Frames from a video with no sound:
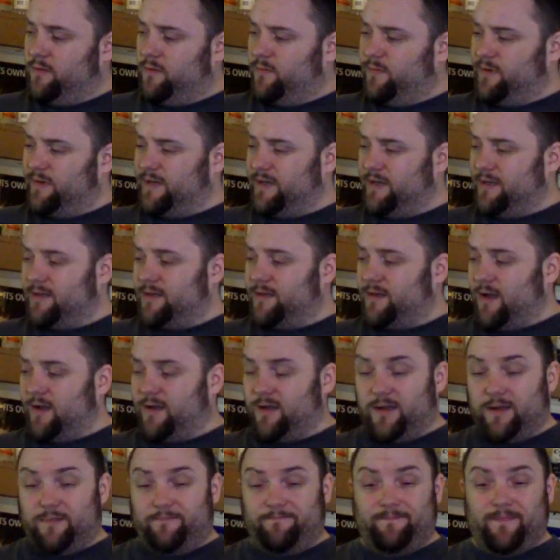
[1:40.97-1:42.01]
which is like
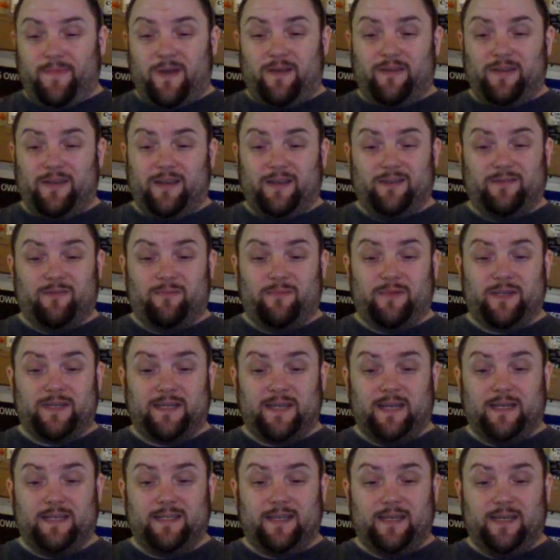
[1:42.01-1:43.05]
a, I think it's from the
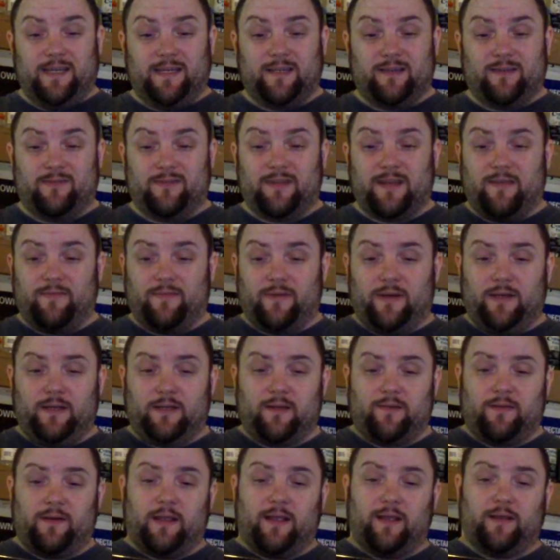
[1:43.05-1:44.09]
60s or 70s,
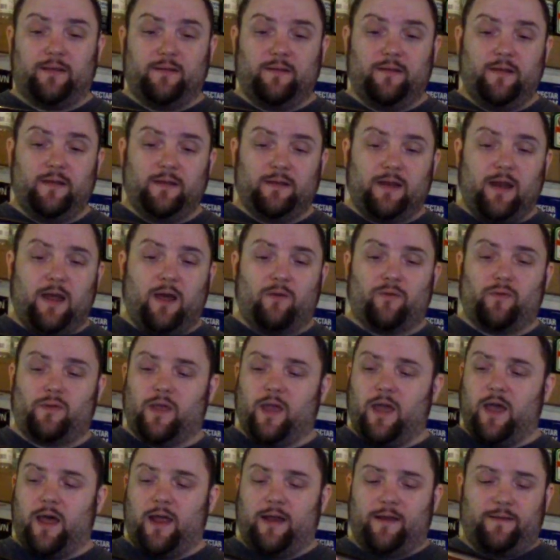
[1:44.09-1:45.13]
something like that. It's an old
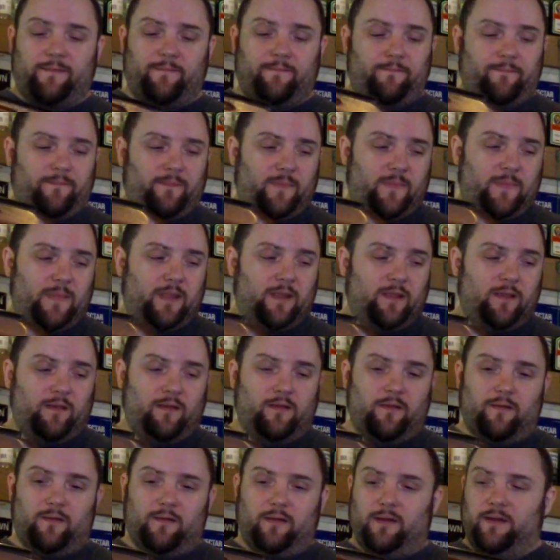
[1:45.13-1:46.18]
gun,
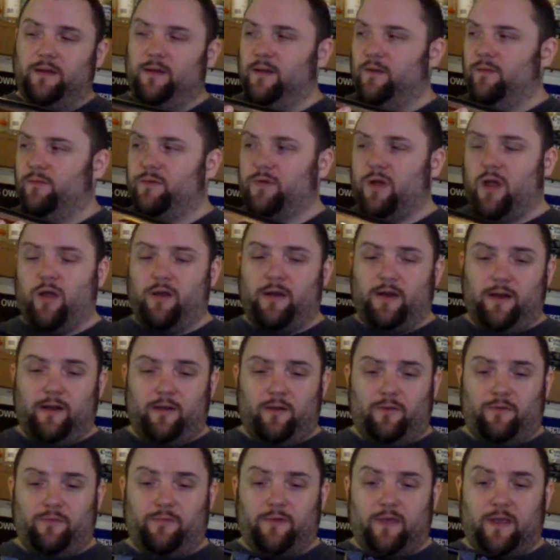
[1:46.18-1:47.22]
little tiny
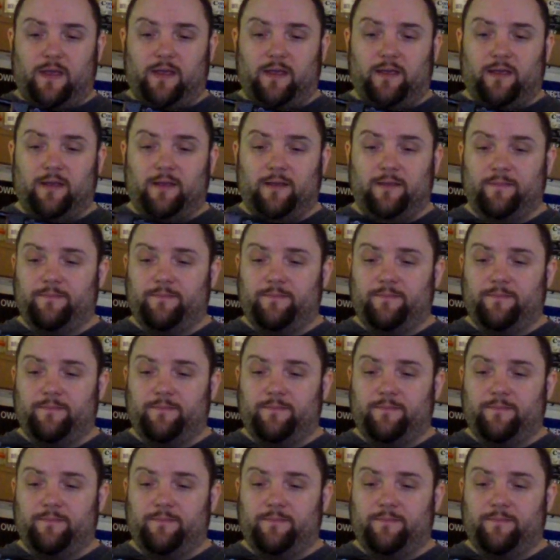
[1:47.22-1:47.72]
little thing,